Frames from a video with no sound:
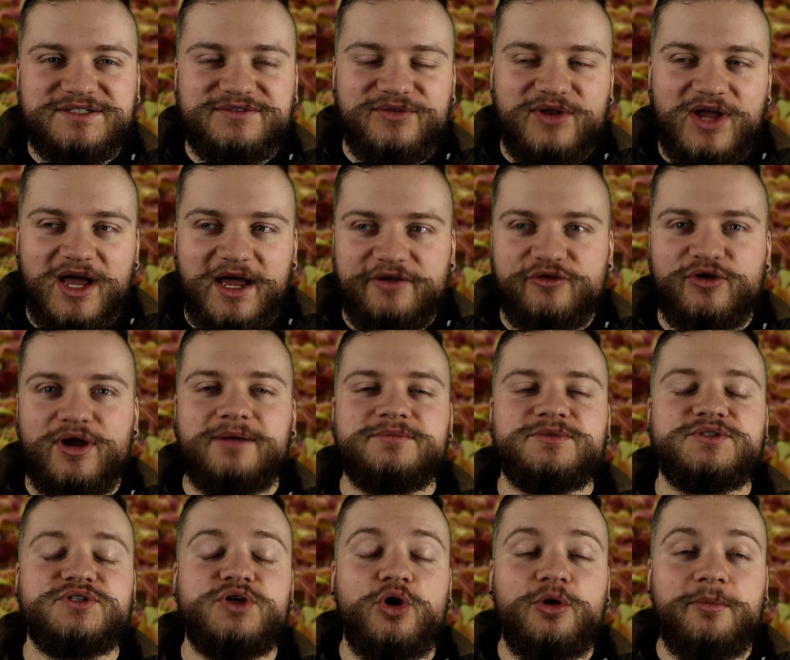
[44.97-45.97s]

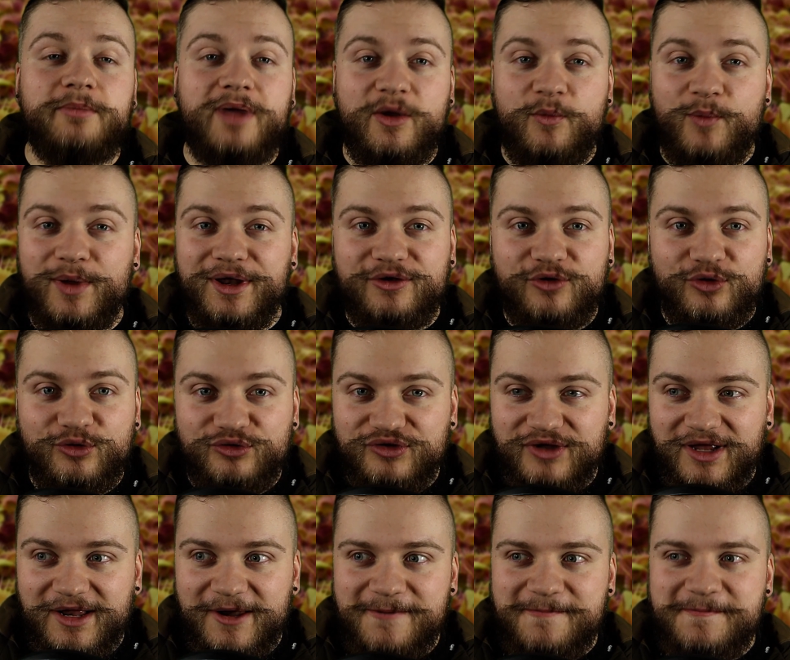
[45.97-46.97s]
Flytraps on my
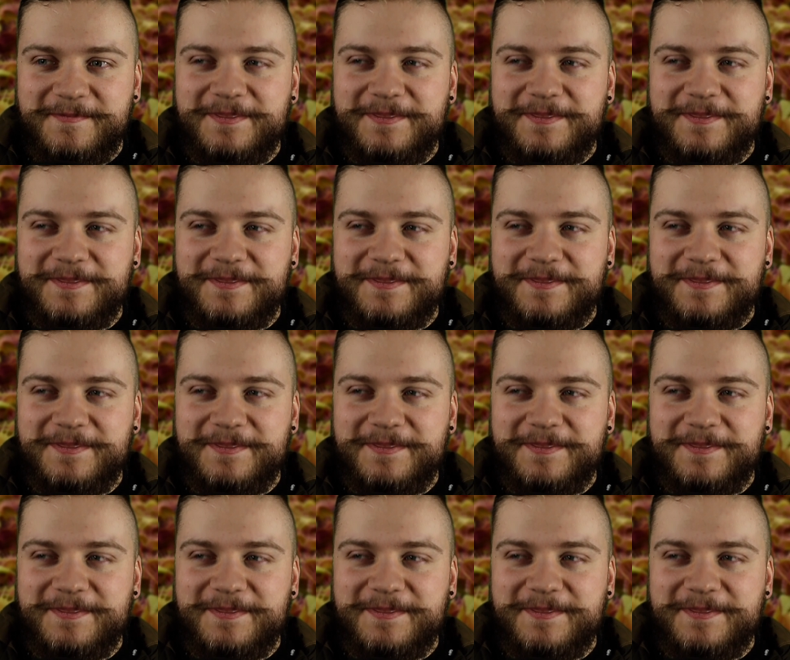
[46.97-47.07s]
windowsill,